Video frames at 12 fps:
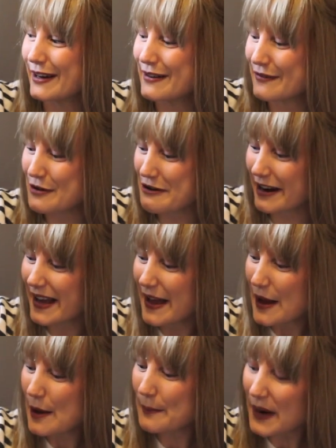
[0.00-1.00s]
go for it.
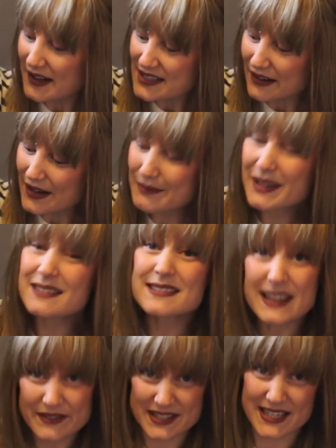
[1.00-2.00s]
But I'm
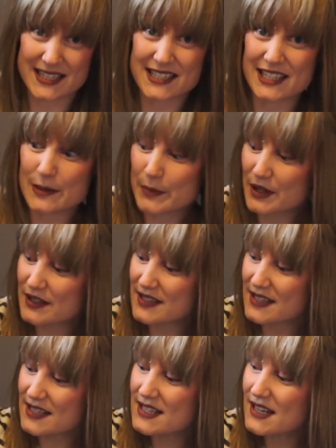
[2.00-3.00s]
devastated because
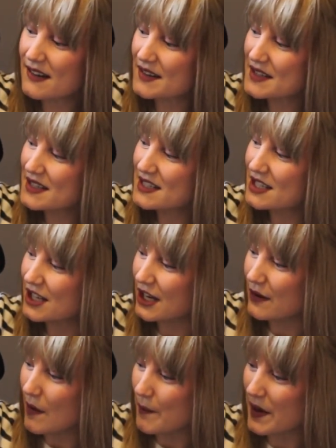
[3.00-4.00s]
it started to
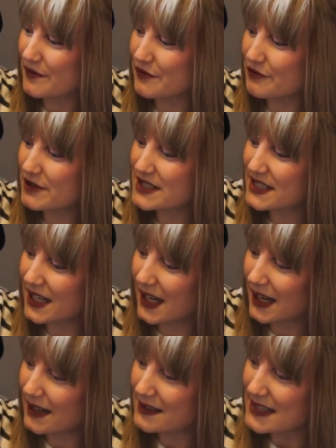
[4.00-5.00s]
go a bit
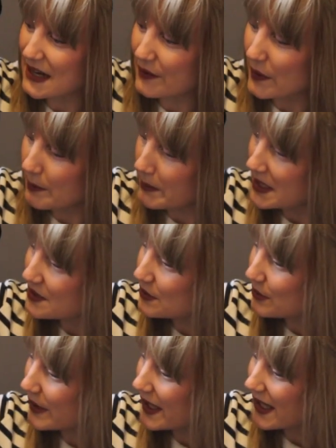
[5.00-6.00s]
frizzy down the
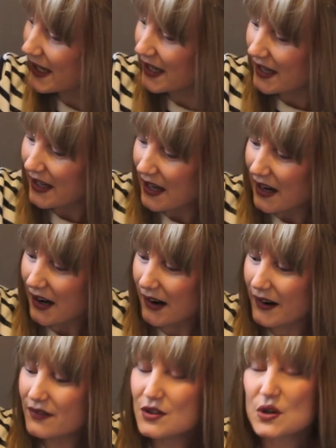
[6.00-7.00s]
middle here.
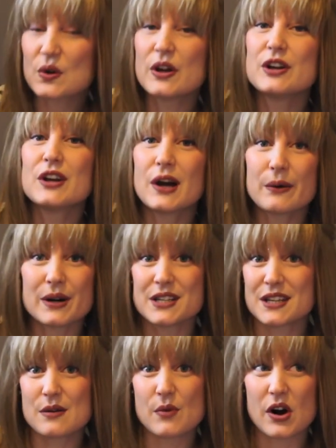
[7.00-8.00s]
I've got no
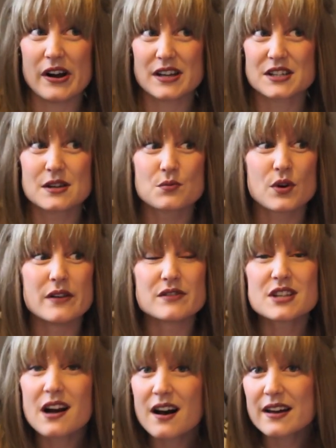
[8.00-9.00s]
idea why. I don't know what
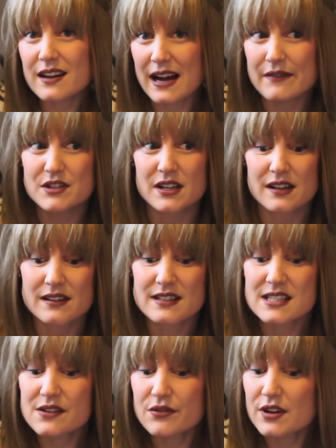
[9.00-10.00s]
I've done. I haven't done
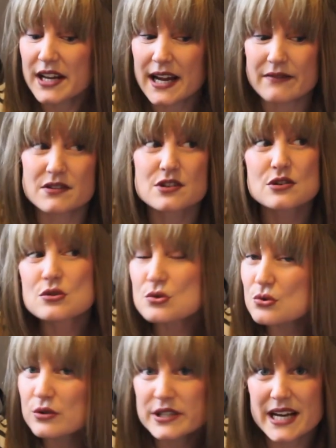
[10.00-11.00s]
anything differently. I haven't
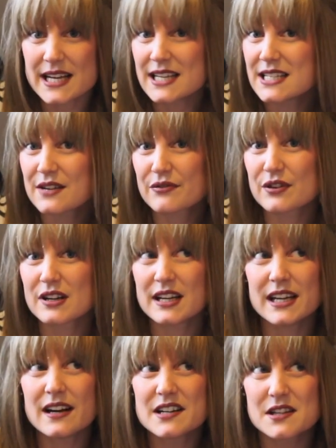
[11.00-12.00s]
stored any
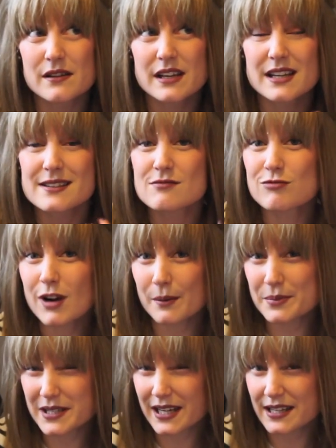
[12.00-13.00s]
differently. I don't think it's
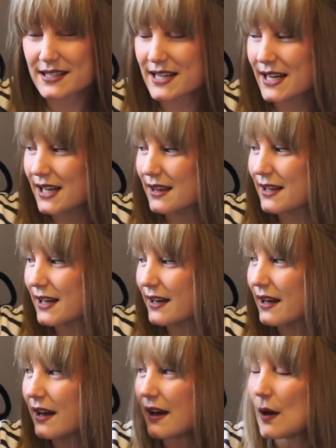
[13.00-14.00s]
rubbed against
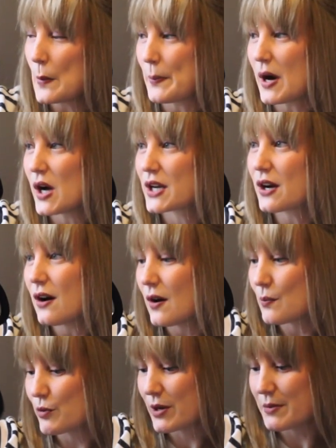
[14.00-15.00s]
anything. But I
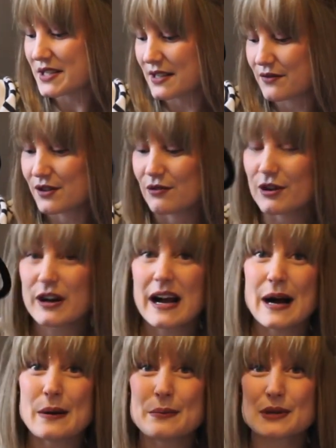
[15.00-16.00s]
can't bring myself to throw it
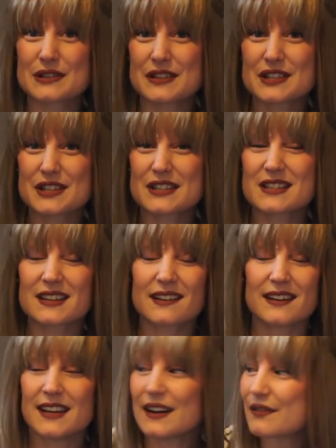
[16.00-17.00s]
out because I just
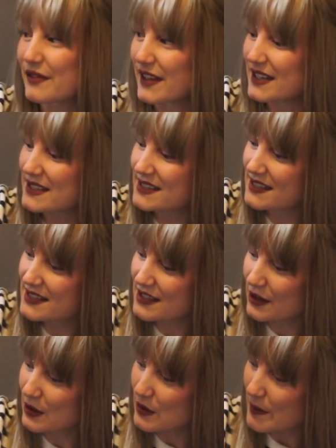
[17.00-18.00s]
love this
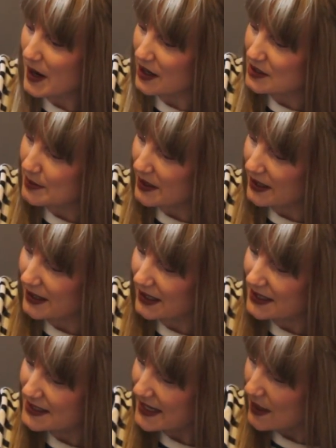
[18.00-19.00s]
so much. But I
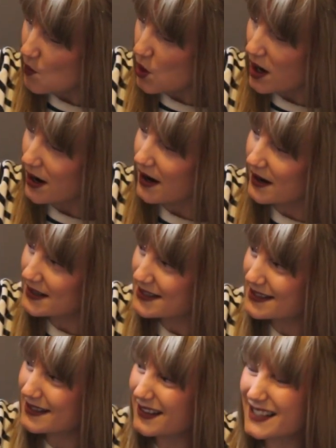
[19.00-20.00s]
think it's getting
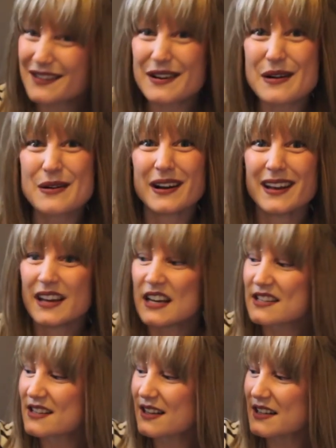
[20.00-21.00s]
worse. I don't know.
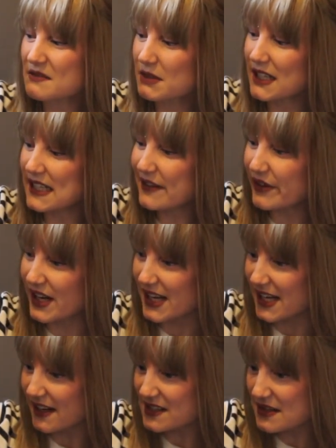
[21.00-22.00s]
Is there like something living
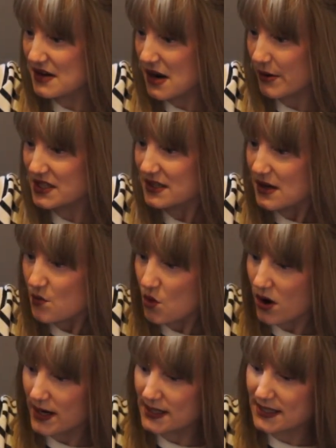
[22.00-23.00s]
in it? I don't know. I don't know
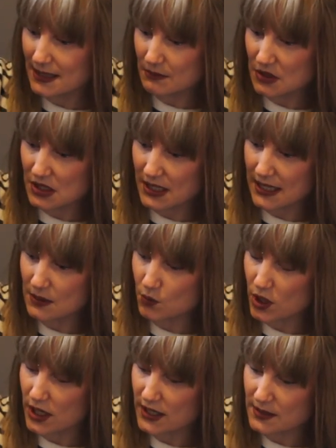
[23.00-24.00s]
why it seems to get
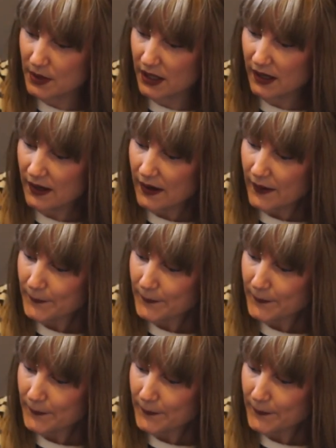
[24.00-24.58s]
worse. But